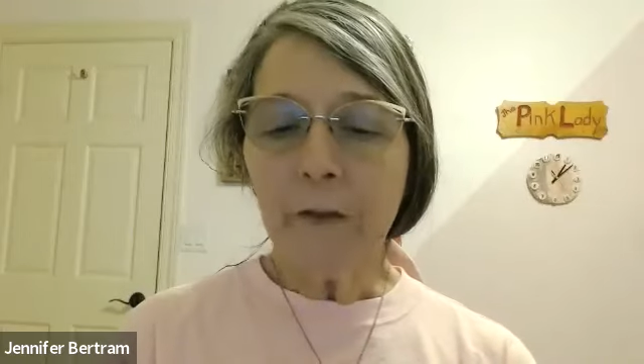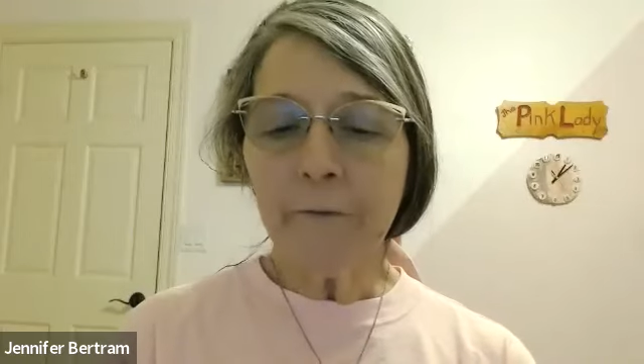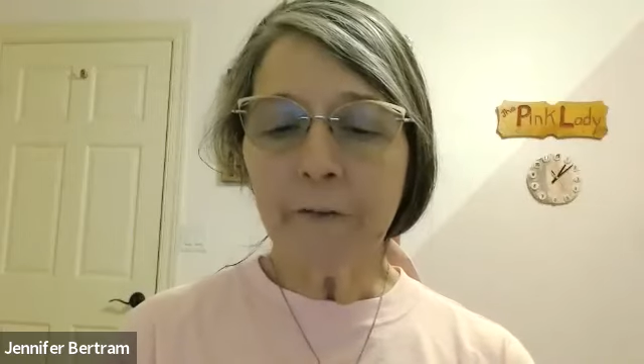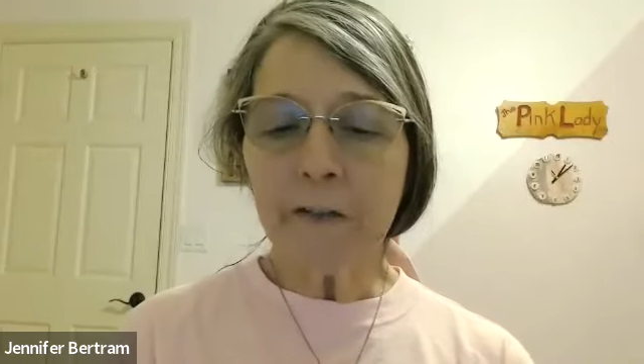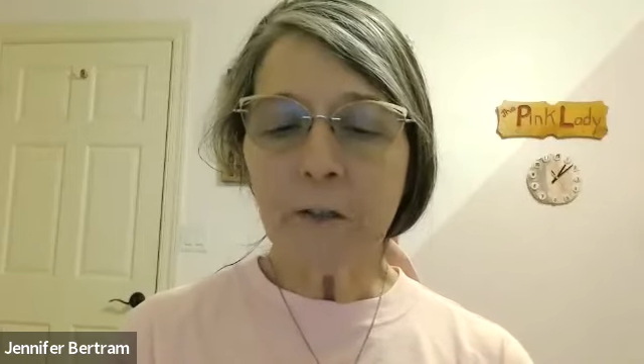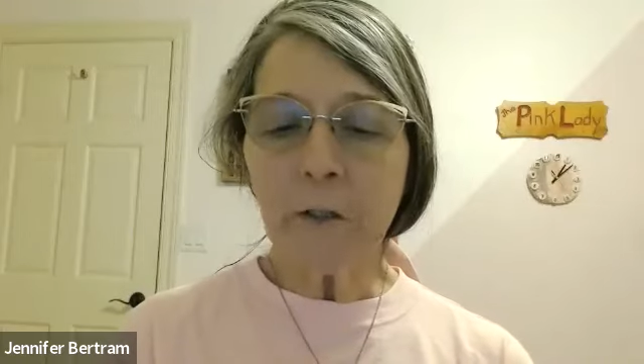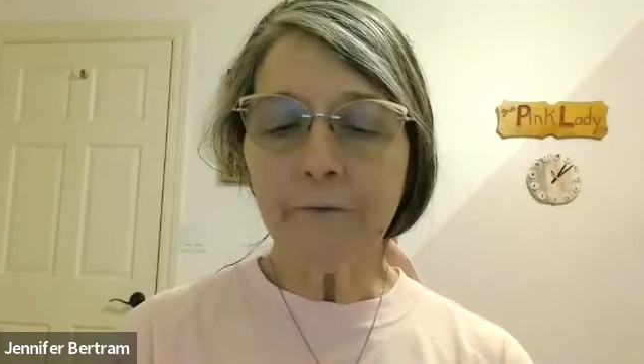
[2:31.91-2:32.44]

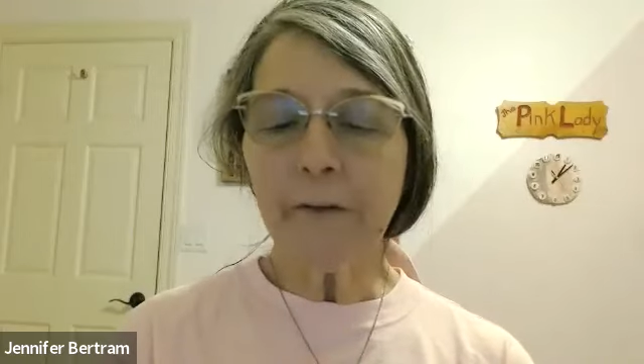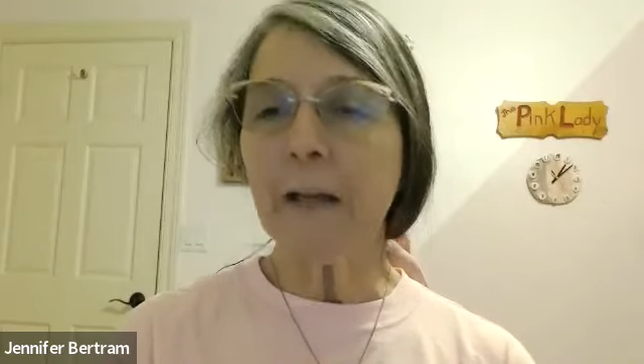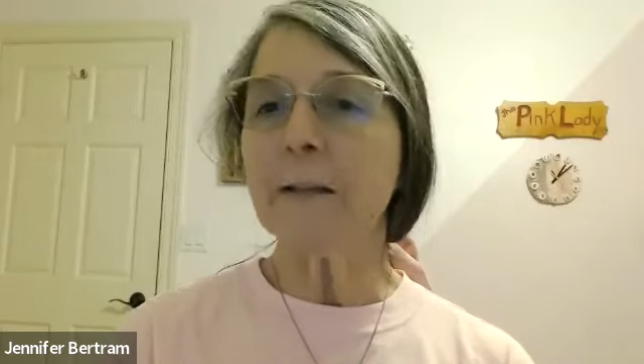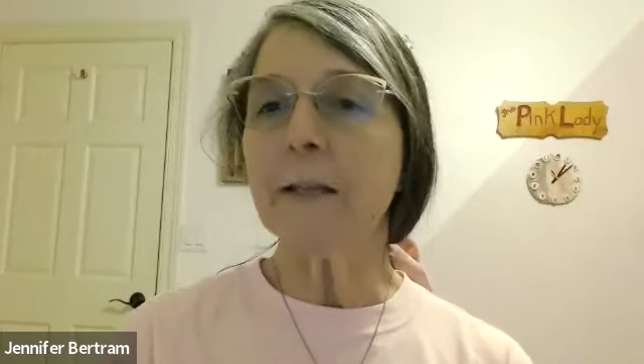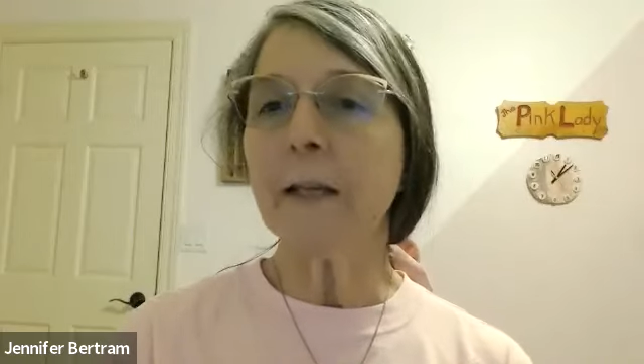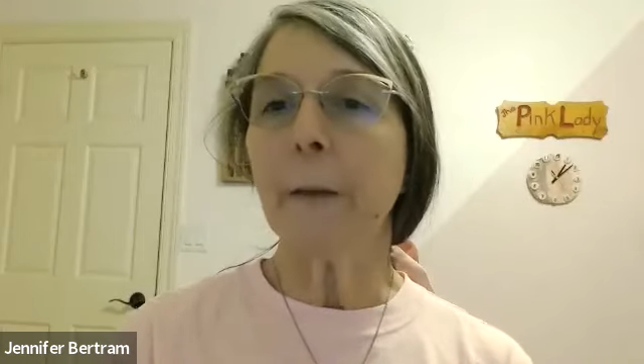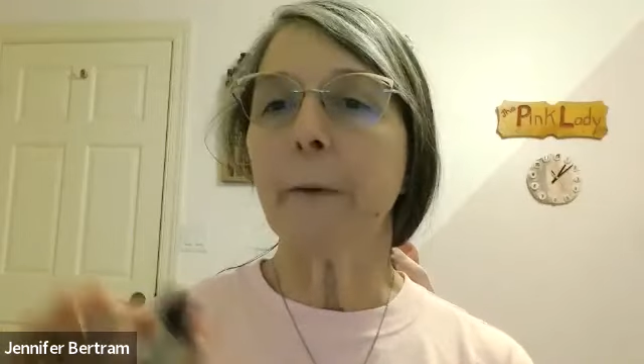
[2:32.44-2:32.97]
fits your
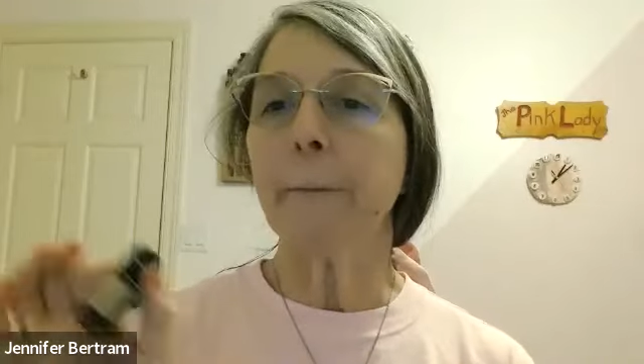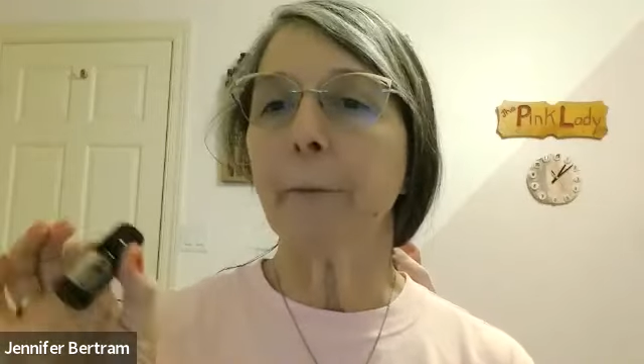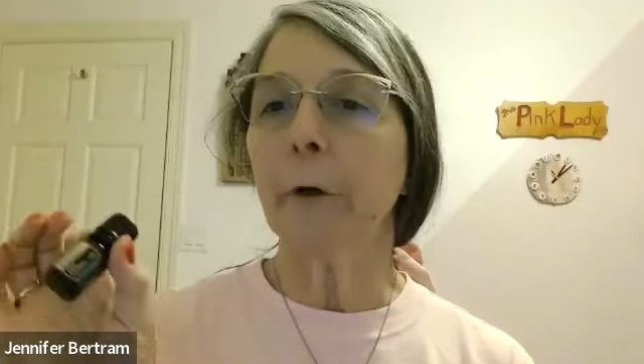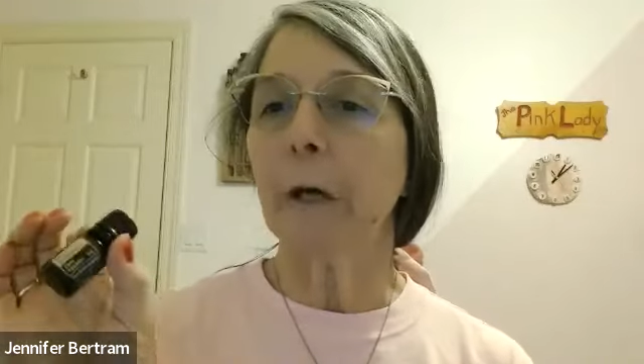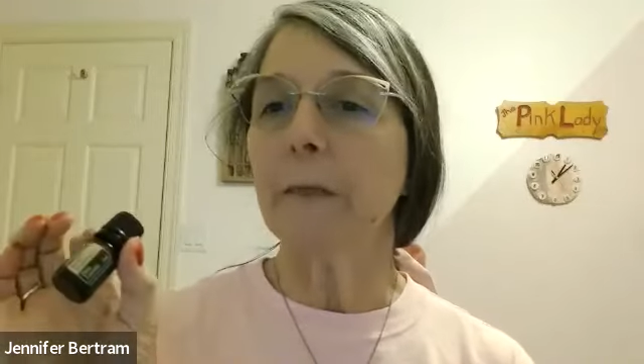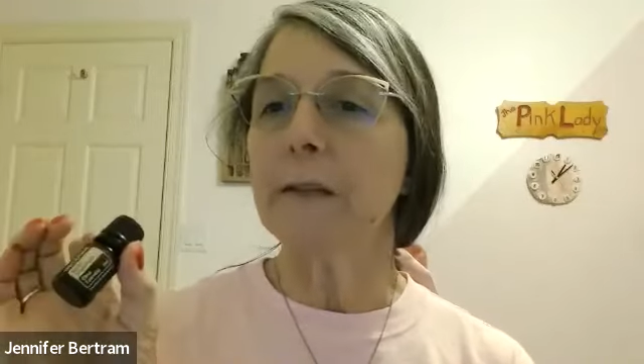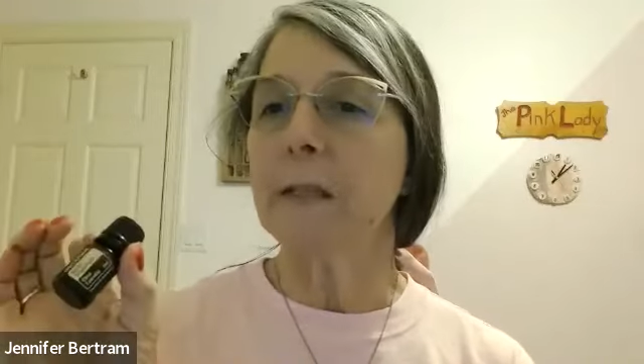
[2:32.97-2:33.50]
fancy. I've been
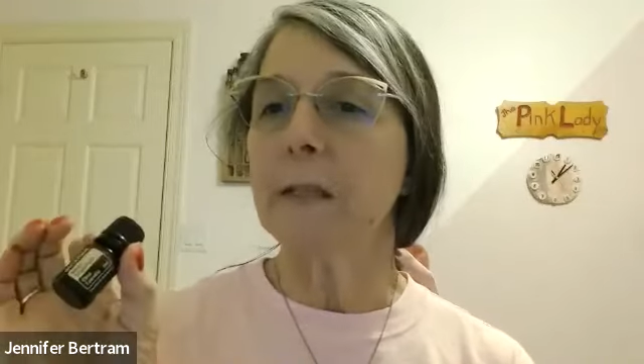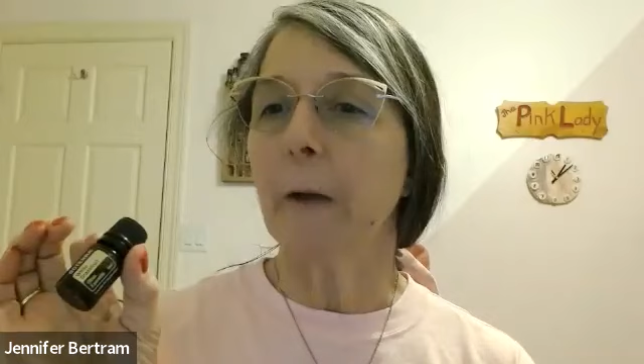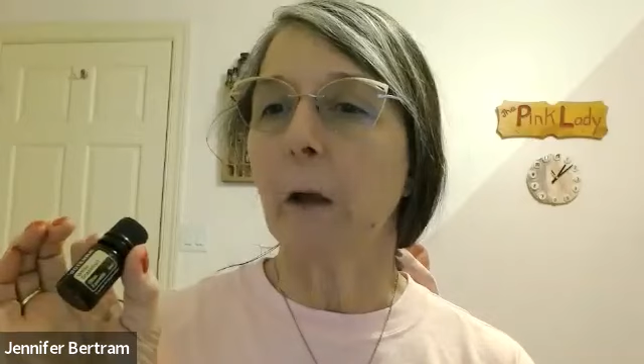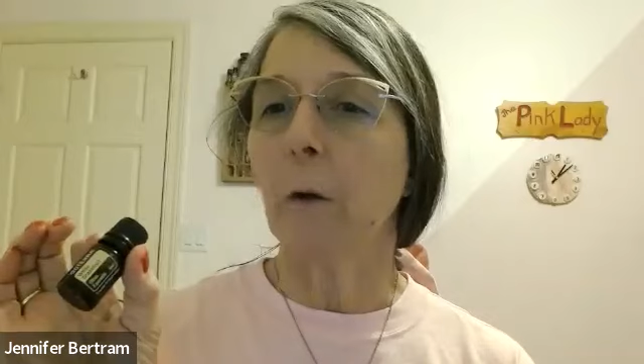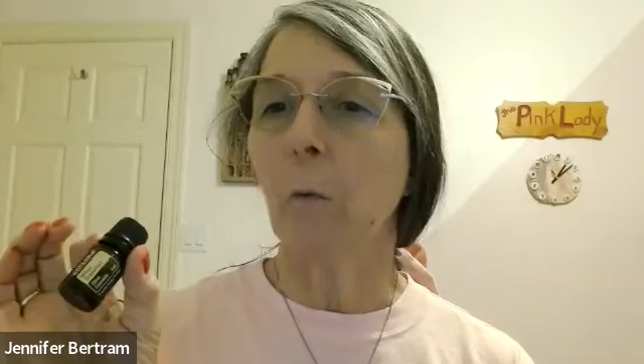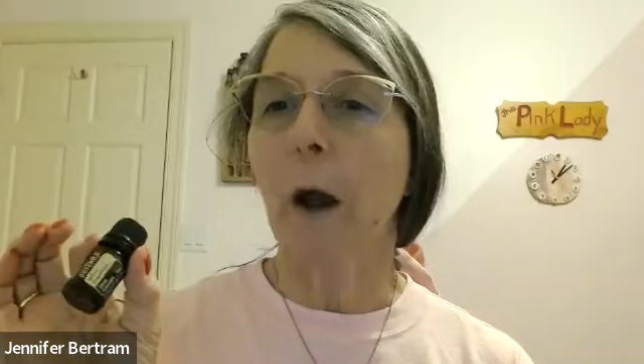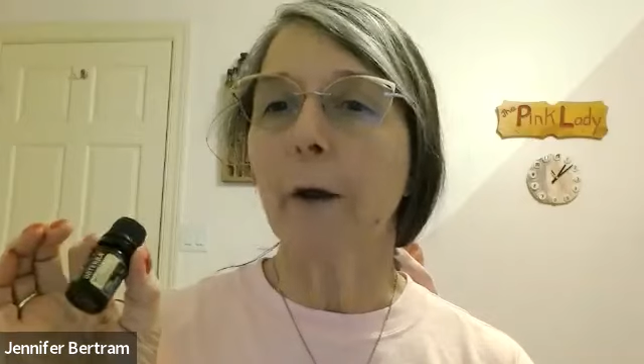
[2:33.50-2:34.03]
putting this in
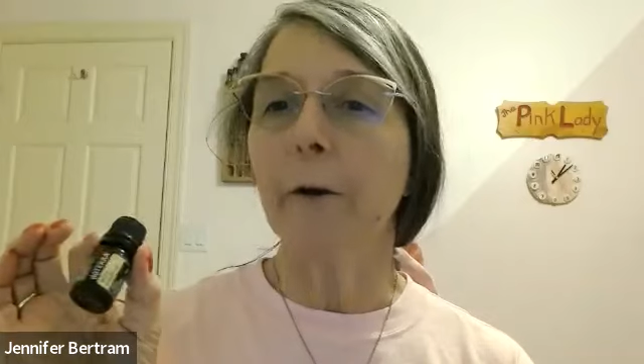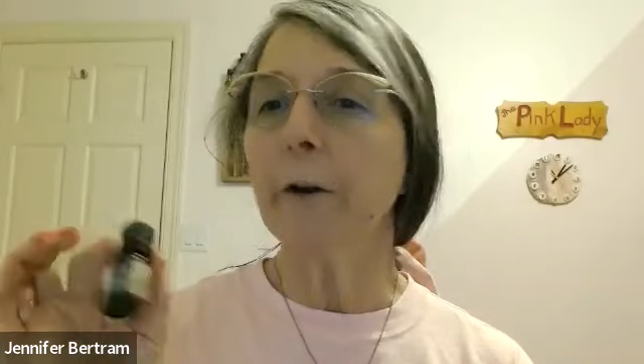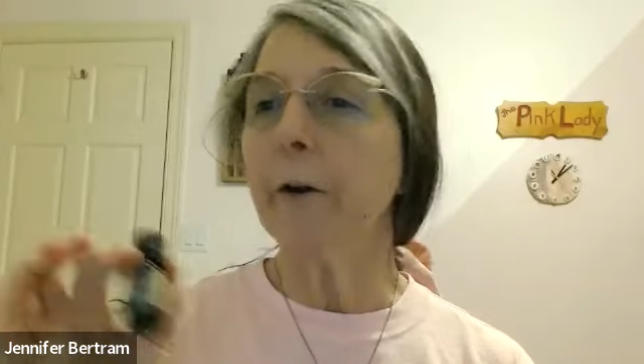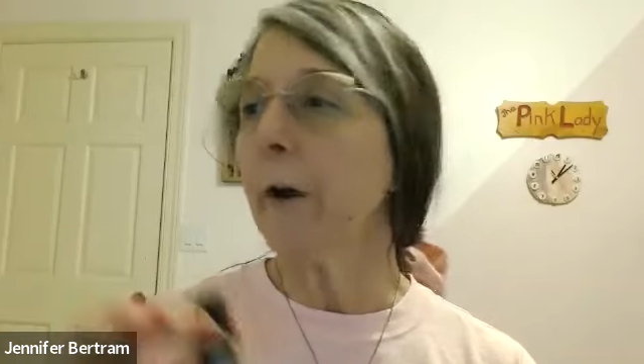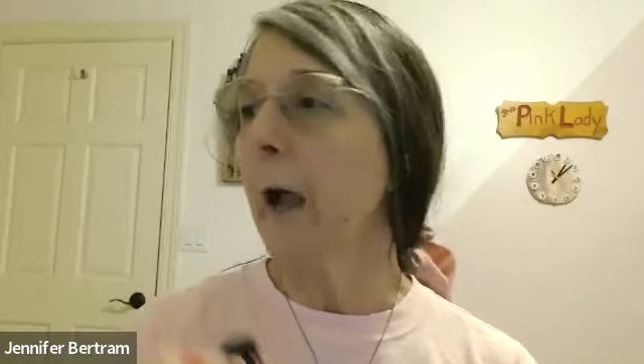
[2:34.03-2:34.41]
my water.